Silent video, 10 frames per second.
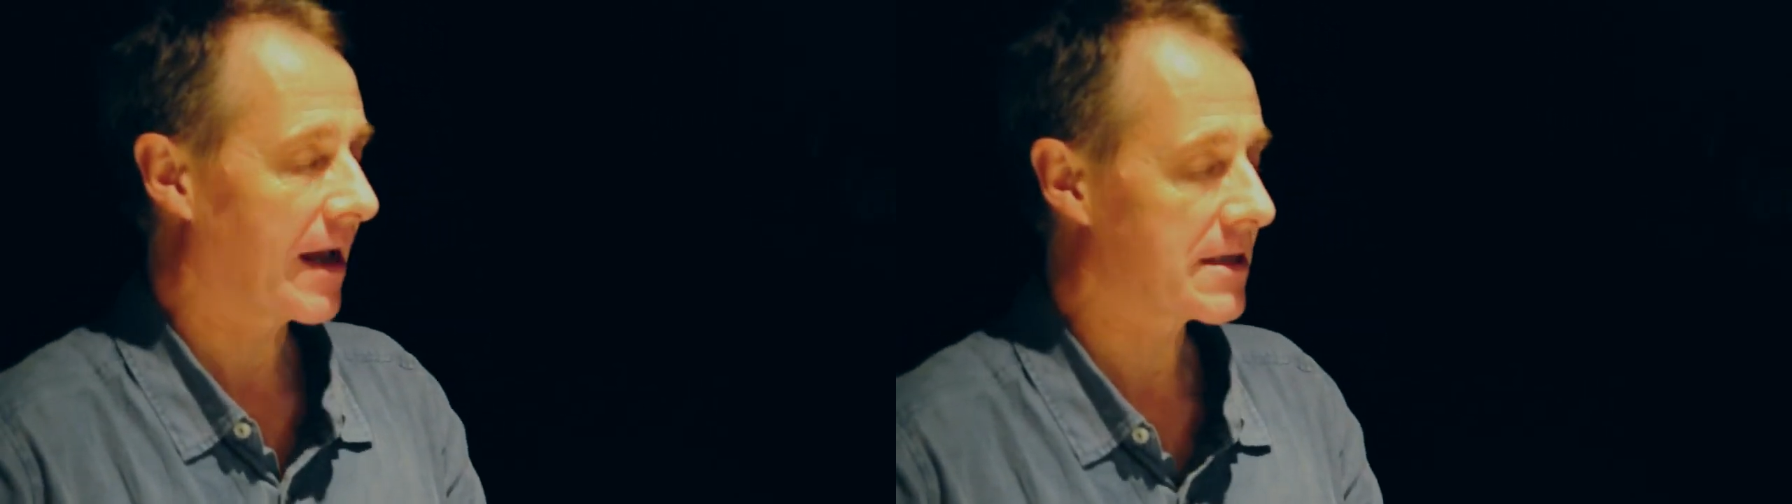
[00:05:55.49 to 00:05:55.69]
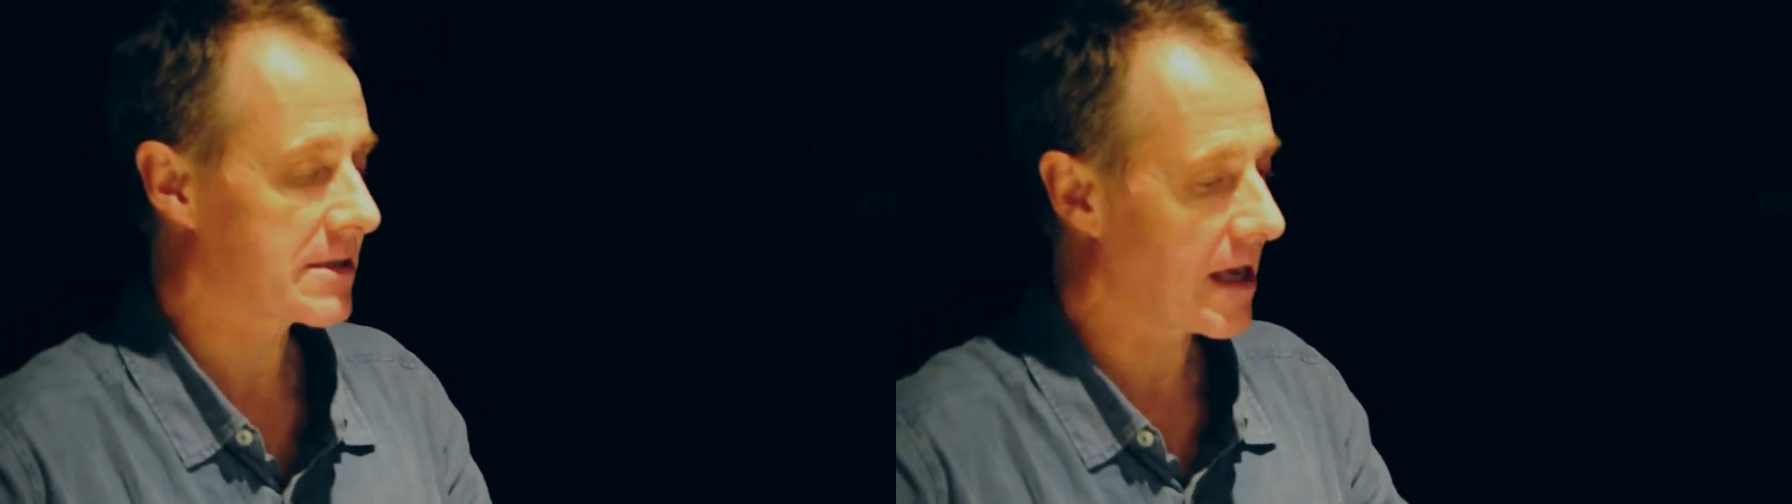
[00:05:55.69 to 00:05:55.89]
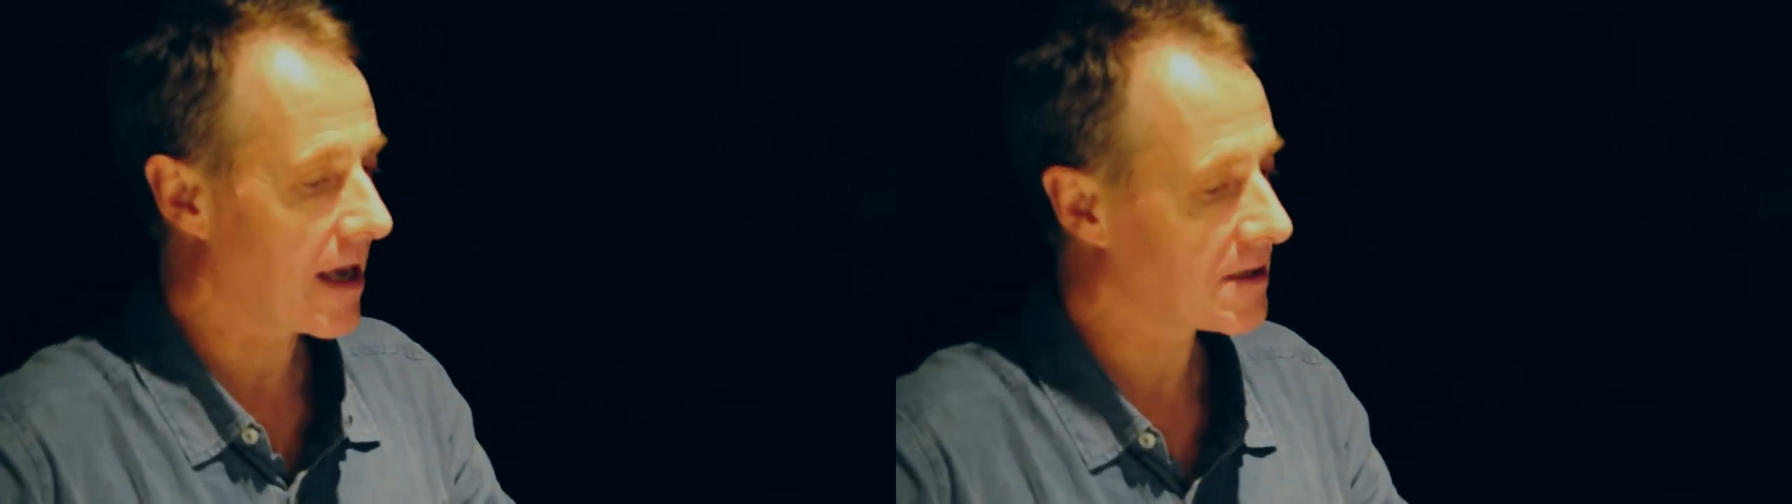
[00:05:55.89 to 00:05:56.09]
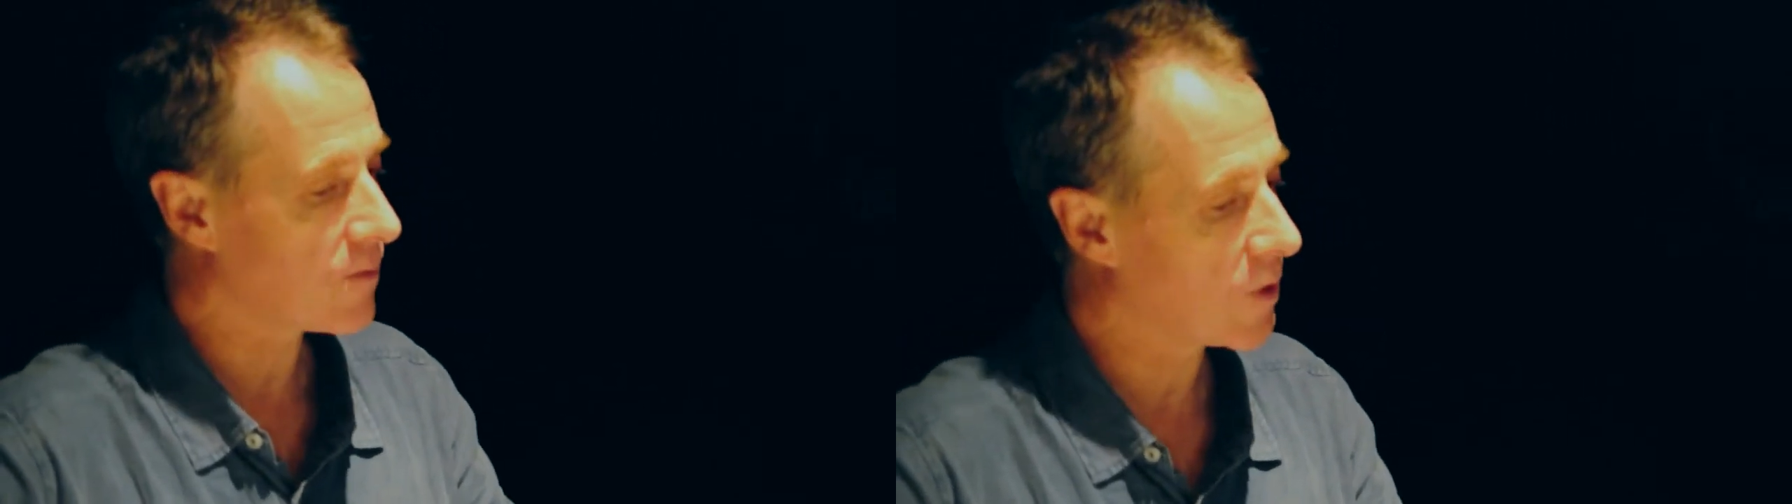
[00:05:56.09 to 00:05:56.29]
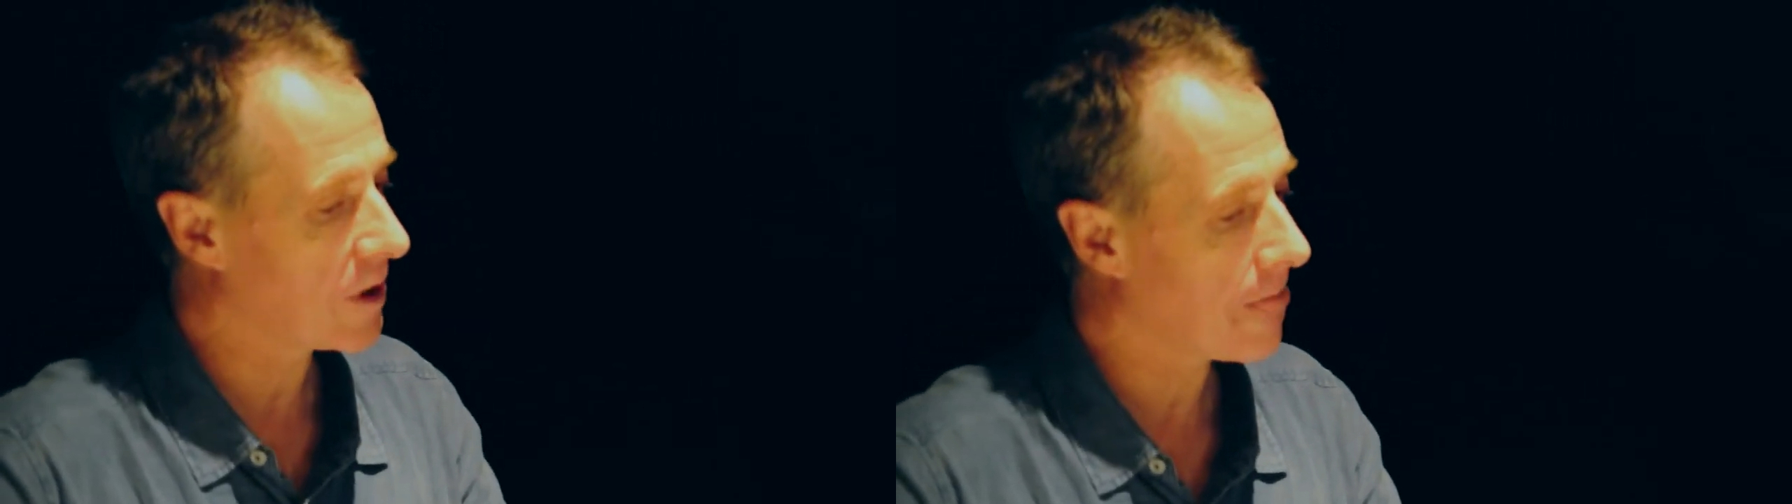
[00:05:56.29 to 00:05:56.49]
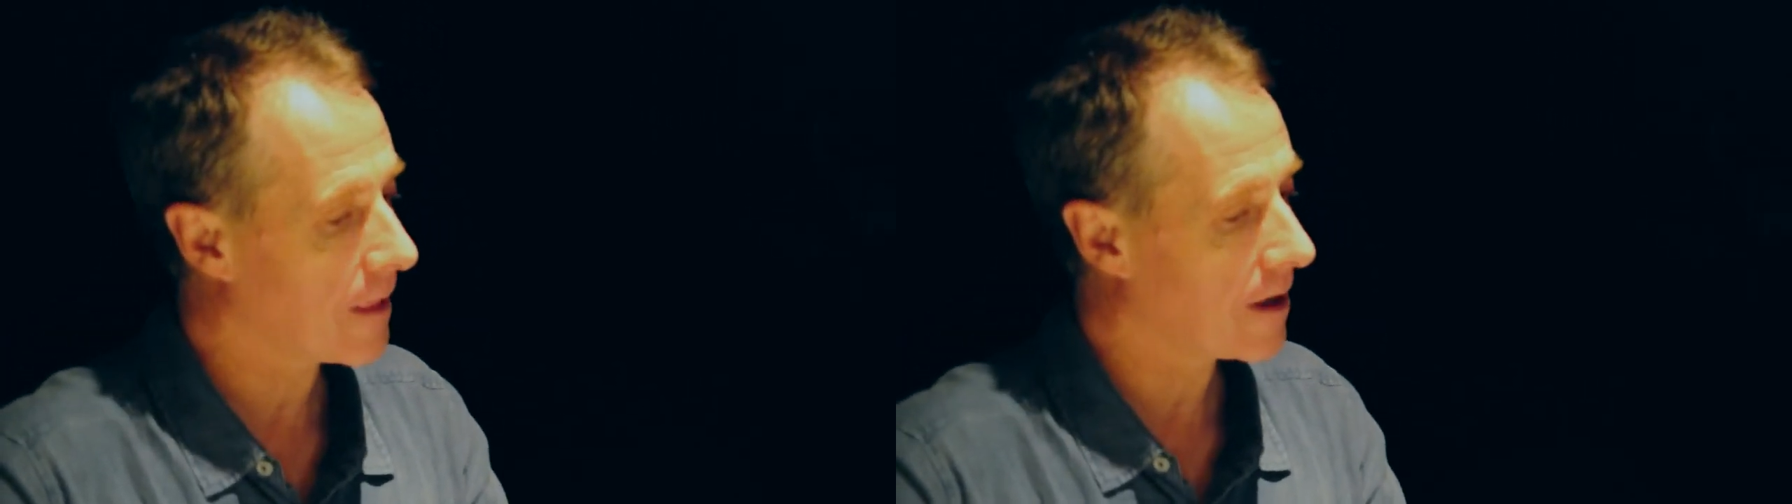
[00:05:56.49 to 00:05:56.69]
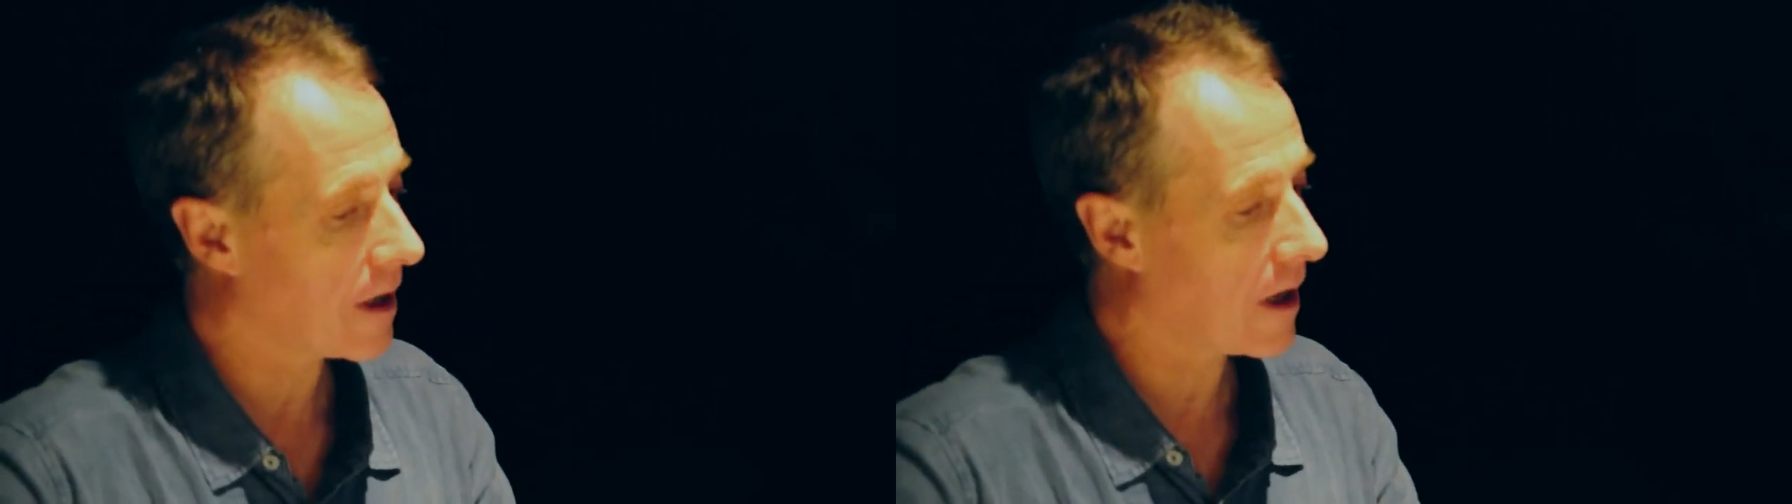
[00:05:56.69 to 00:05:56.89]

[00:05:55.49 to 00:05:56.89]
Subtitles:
to say, yes, well,